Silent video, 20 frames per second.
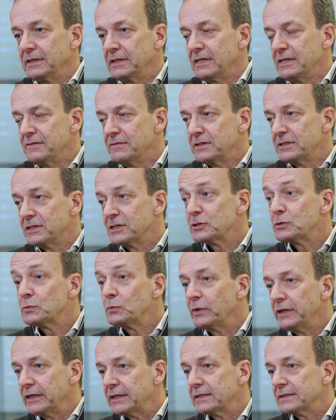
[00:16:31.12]
even just
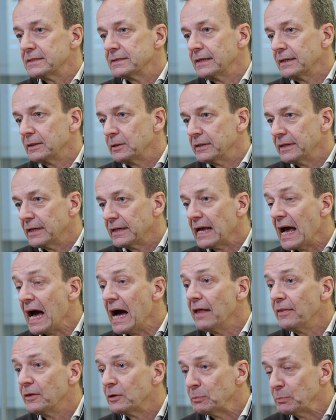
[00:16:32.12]
weeks that
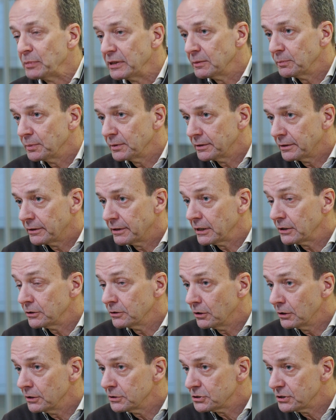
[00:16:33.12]
other people are
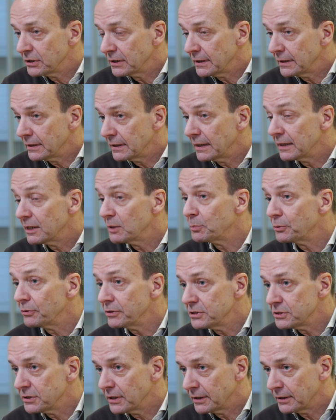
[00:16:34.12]
acknowledging and
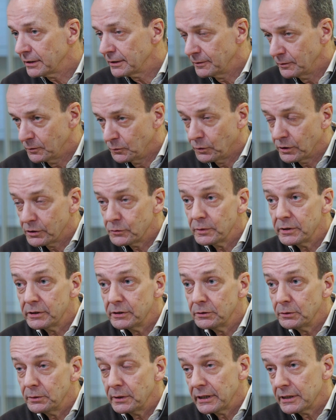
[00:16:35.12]
appreciating what we're
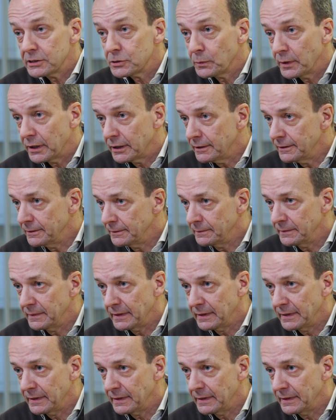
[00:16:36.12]
doing as well.